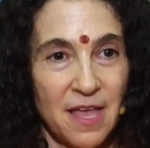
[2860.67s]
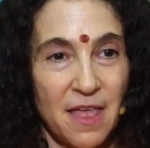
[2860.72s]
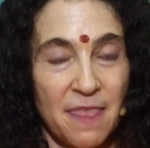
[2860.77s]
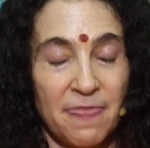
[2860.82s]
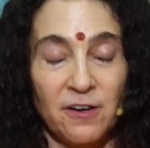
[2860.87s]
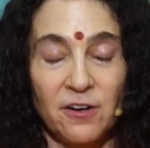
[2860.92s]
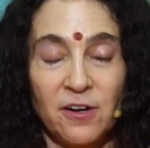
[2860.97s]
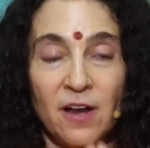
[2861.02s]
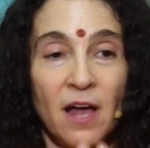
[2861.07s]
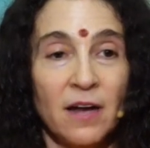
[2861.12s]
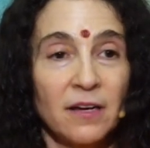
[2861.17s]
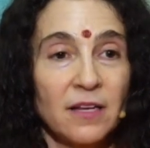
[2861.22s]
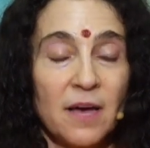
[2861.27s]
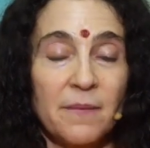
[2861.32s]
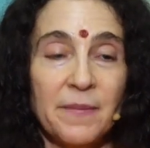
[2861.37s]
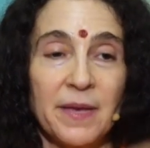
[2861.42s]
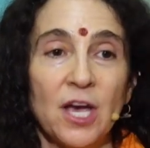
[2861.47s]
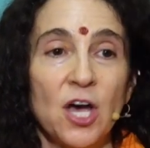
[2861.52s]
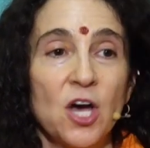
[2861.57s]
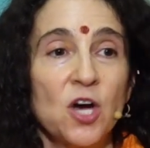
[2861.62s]
They're not
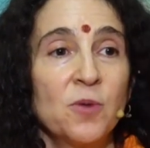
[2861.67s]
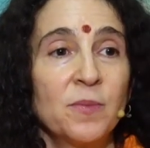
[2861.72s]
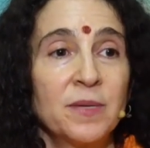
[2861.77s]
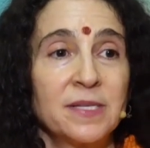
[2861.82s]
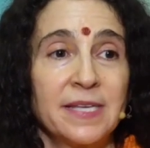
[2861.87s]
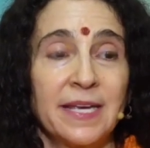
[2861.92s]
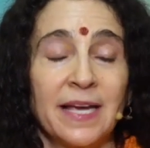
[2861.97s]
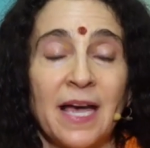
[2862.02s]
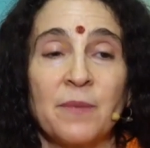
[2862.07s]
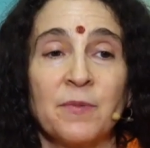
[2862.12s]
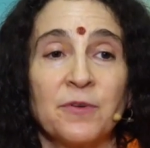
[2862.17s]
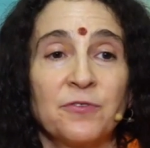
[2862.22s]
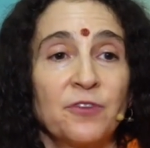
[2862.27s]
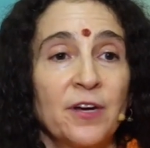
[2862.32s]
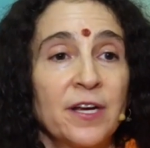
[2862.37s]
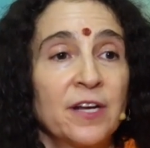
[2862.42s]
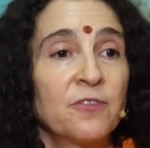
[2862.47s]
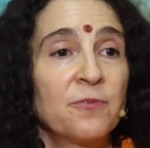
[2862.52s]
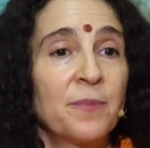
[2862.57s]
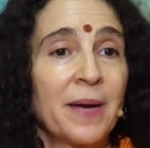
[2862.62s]
coming home and saying, I'm
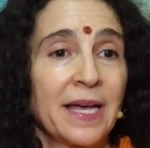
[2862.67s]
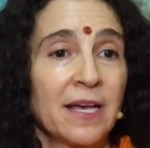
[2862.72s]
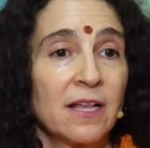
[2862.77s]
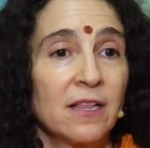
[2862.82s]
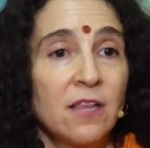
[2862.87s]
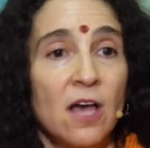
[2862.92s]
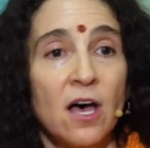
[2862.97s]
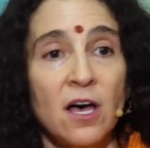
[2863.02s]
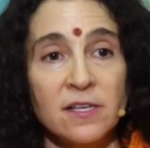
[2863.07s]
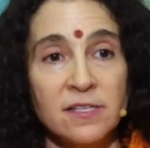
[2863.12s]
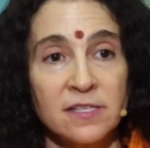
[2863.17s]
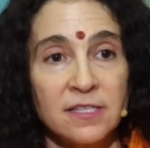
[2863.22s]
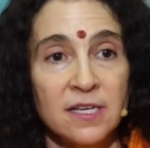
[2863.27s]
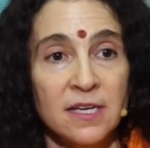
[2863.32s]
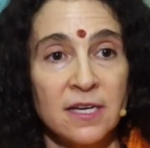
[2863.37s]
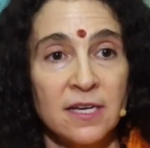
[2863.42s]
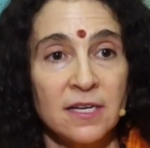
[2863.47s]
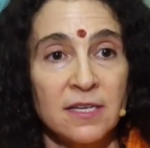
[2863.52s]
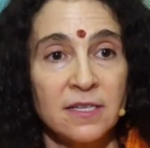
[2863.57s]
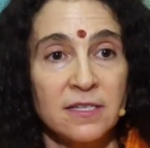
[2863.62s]
afraid of my
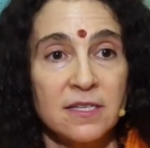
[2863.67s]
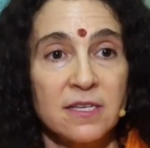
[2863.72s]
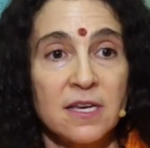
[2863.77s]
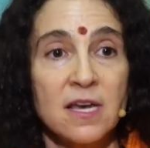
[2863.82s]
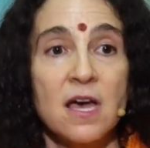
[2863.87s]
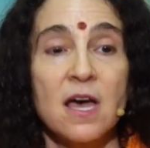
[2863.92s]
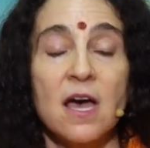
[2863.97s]
closet,